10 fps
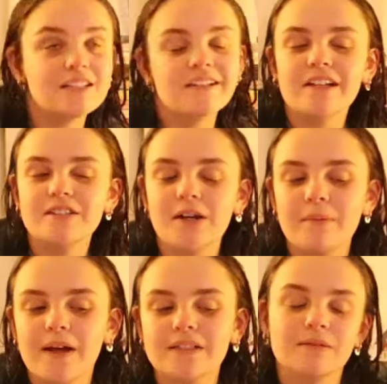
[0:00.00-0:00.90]
I did get
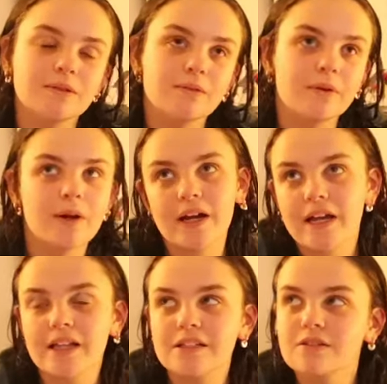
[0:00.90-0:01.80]
Starbucks. It was
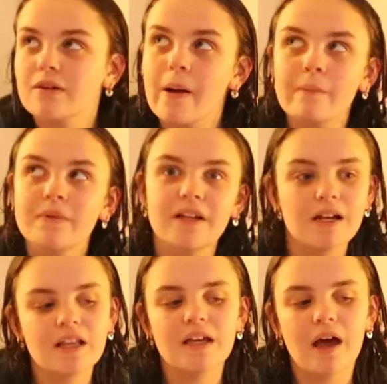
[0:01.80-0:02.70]
really
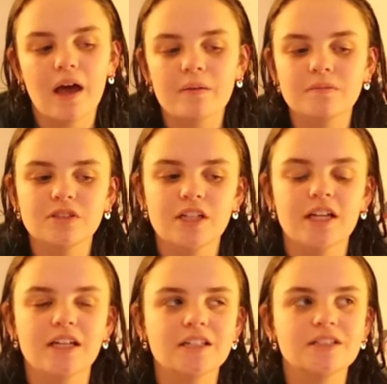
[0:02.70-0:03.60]
scrum-diddly
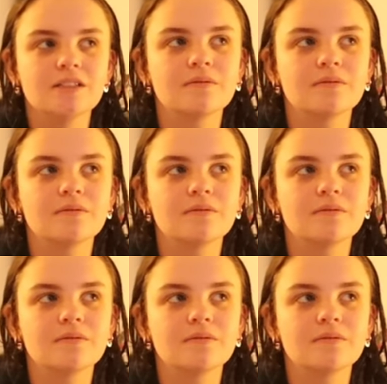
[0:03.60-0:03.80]
umptious.